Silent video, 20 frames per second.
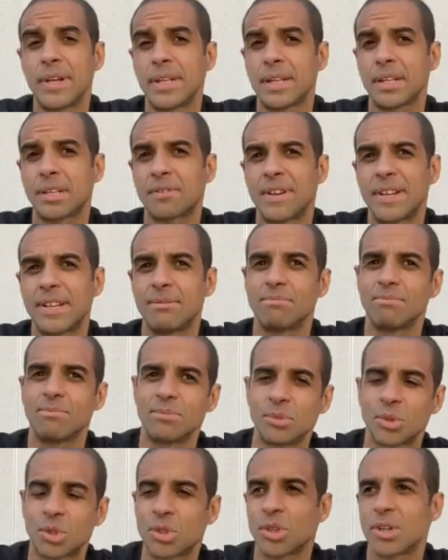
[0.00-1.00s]
And I was
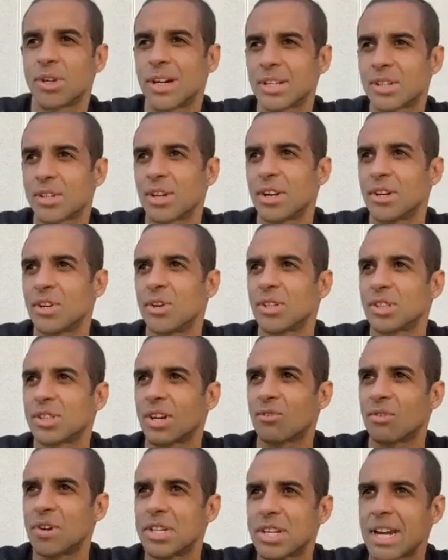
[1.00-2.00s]
thinking, should I not? Should
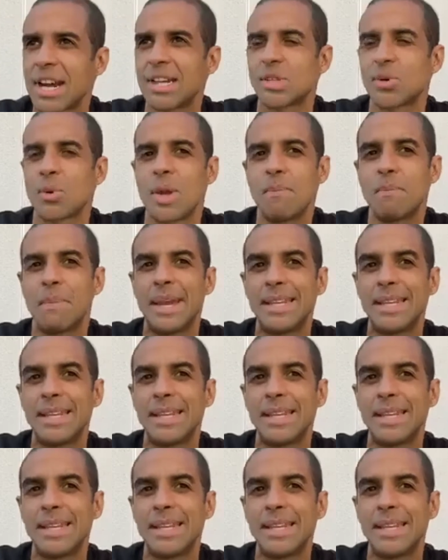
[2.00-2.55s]
I reach out to him?